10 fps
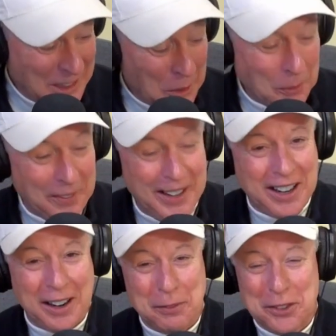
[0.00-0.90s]
where the
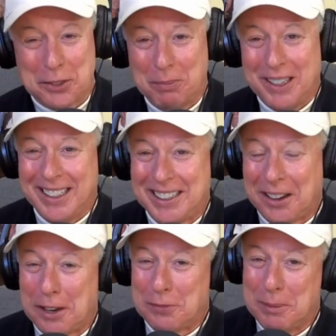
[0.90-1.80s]
office
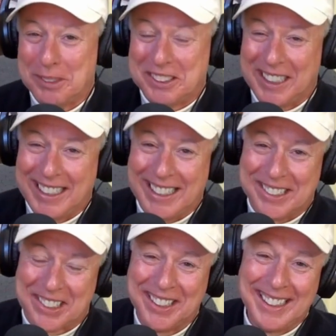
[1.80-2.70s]
coffee machine
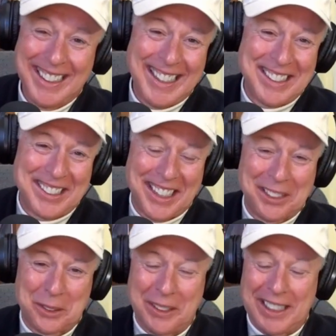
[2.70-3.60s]
is,
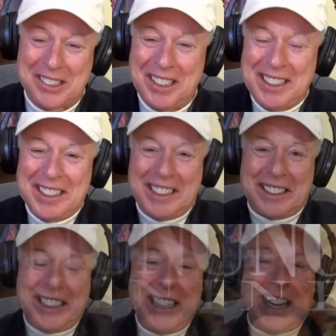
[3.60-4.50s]
etc. That's Lee